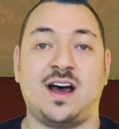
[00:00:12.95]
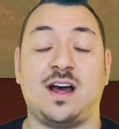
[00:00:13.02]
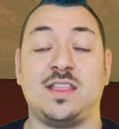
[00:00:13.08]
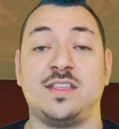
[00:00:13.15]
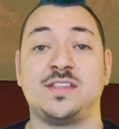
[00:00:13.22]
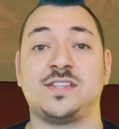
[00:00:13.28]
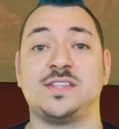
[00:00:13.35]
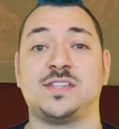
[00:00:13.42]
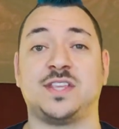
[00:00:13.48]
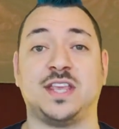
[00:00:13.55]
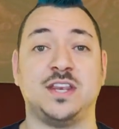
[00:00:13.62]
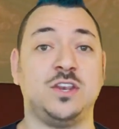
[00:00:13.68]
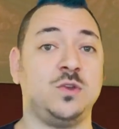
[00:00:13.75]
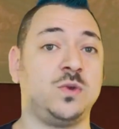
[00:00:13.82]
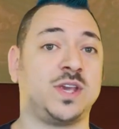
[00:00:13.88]
This is a
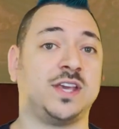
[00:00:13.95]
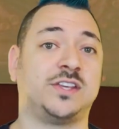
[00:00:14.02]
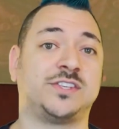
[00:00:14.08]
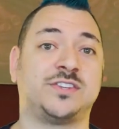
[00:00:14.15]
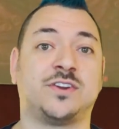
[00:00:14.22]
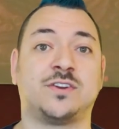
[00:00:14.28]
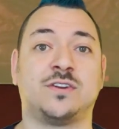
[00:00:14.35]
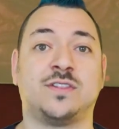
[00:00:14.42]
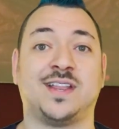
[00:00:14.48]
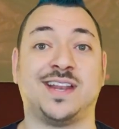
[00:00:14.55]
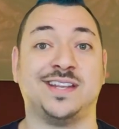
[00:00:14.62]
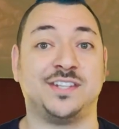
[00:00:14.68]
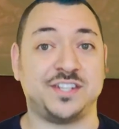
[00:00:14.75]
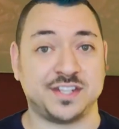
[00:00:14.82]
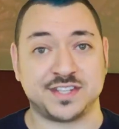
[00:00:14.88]
new Kickstarter that I
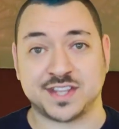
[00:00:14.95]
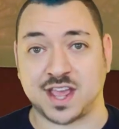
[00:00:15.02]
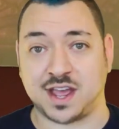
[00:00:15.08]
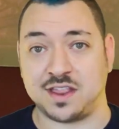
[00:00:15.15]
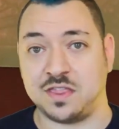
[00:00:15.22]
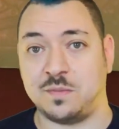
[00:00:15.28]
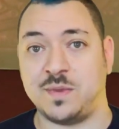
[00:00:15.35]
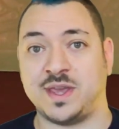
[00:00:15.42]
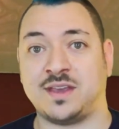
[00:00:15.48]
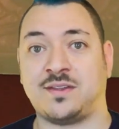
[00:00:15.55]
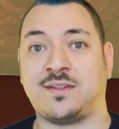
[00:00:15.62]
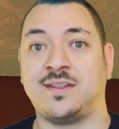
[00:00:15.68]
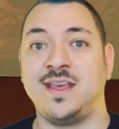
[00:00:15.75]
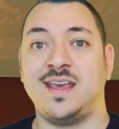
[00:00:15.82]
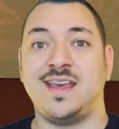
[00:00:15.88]
just got in the mail.